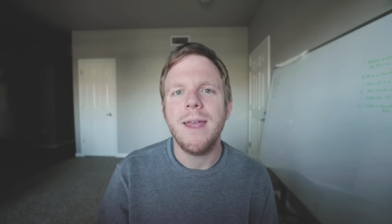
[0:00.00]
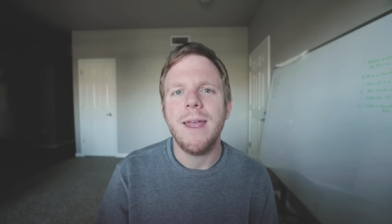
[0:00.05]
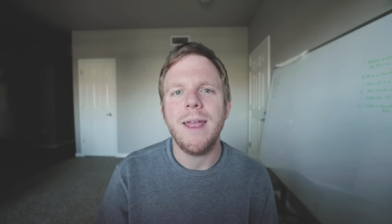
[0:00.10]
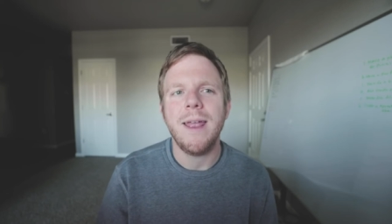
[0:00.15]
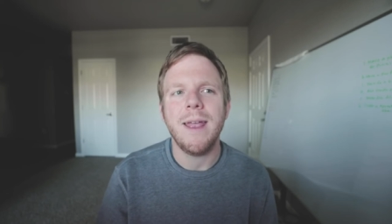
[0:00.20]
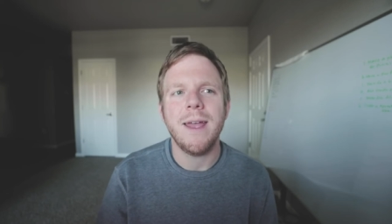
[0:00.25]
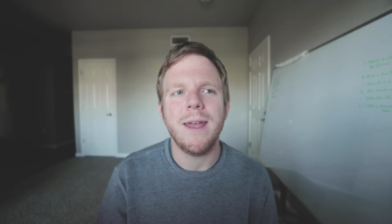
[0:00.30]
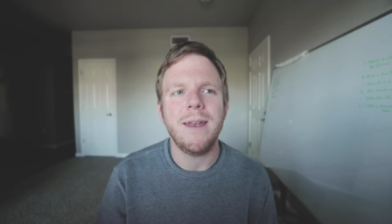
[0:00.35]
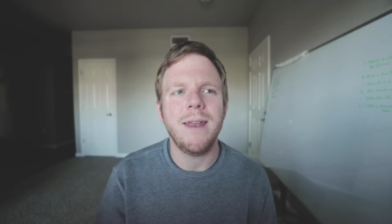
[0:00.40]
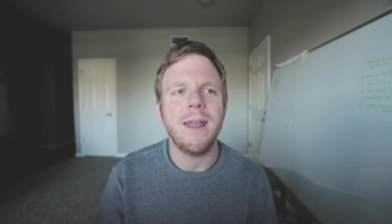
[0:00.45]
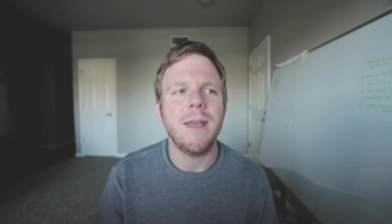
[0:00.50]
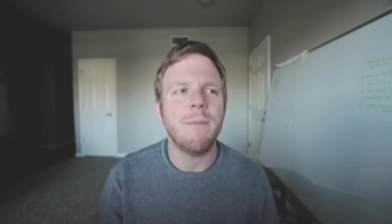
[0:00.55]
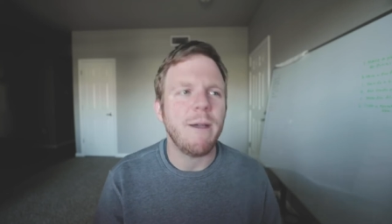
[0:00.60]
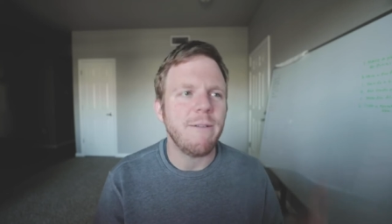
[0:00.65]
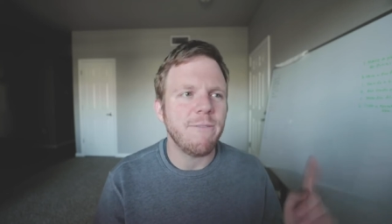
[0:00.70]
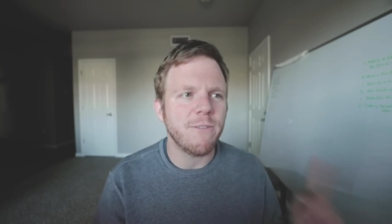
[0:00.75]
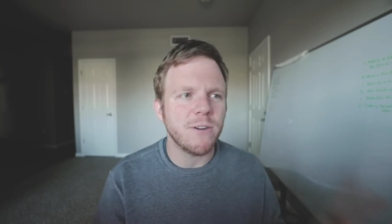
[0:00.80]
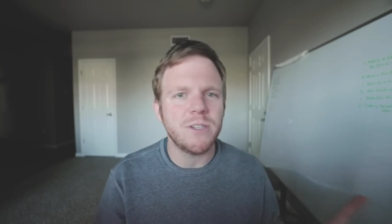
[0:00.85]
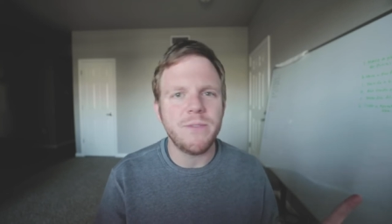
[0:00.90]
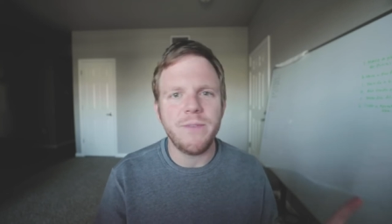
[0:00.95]
And in
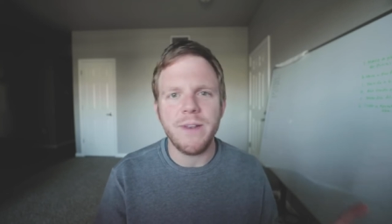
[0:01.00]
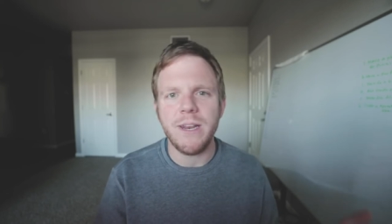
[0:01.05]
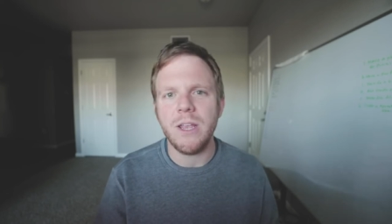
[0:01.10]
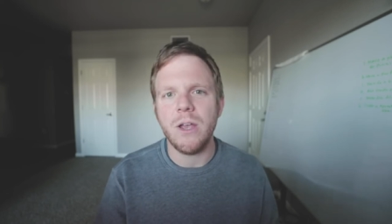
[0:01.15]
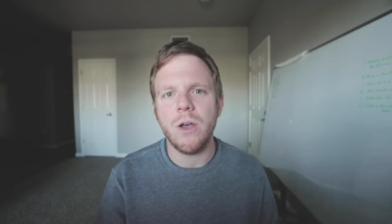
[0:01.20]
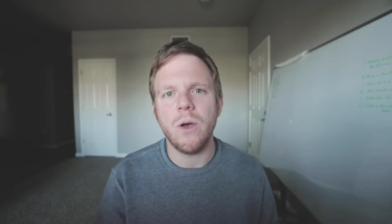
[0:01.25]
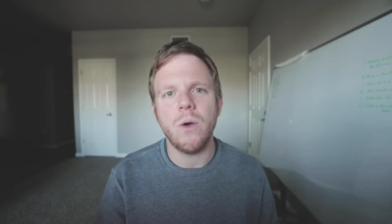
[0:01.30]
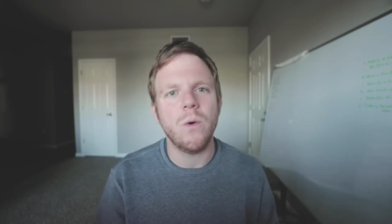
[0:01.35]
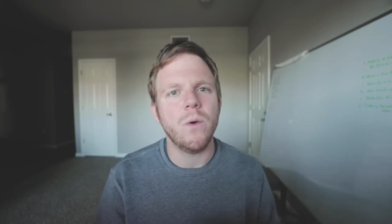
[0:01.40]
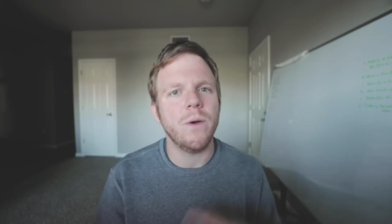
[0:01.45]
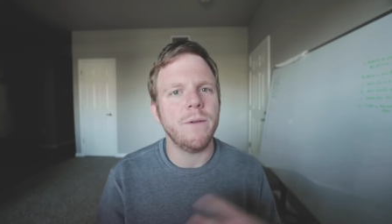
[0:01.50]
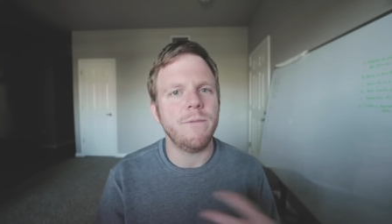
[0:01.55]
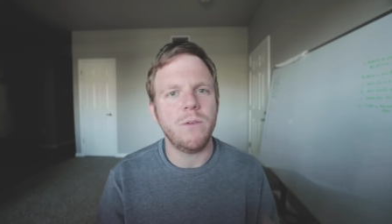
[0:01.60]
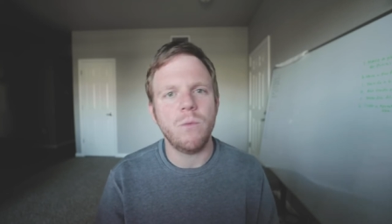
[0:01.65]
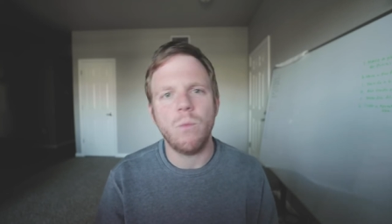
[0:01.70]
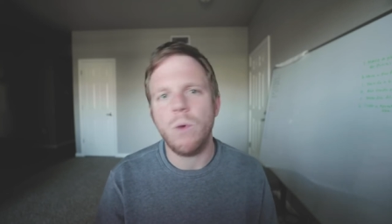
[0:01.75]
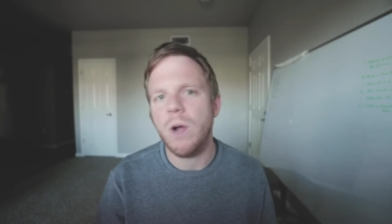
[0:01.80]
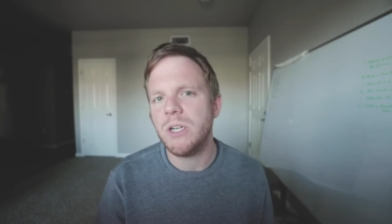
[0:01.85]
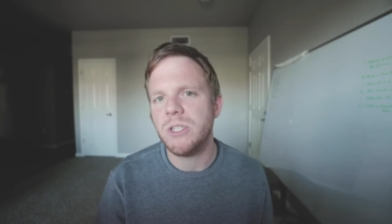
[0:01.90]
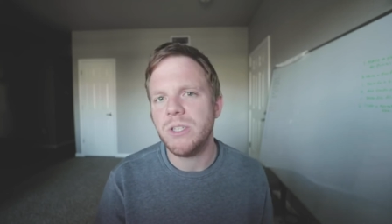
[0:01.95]
my first video, if
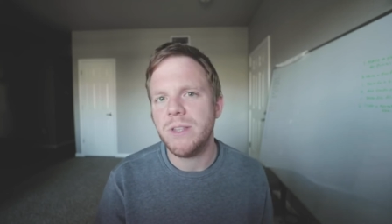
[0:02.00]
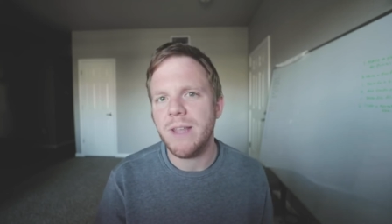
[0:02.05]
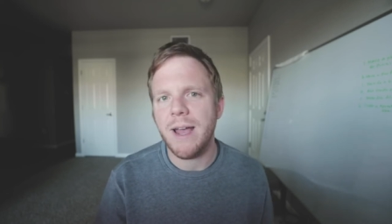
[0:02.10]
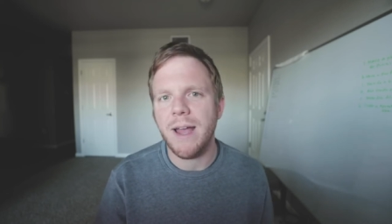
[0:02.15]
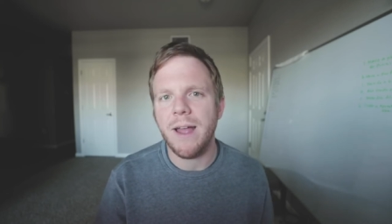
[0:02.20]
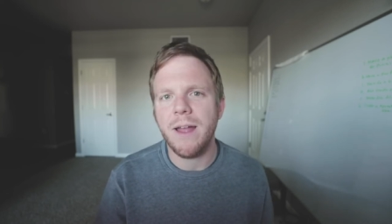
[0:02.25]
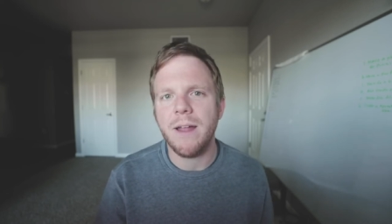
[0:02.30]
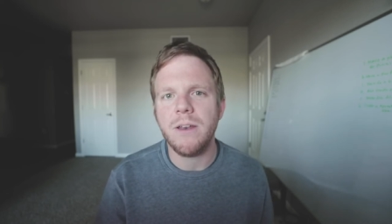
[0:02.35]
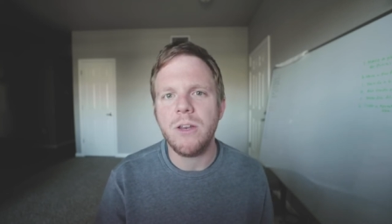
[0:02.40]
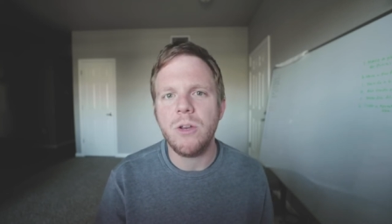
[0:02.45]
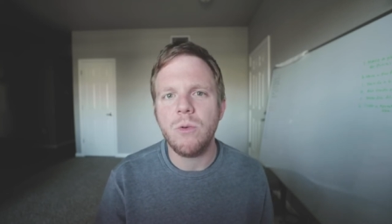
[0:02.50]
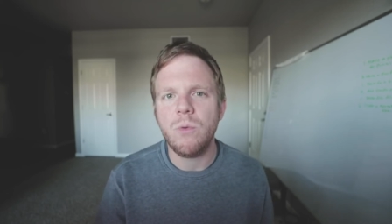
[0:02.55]
you watched that,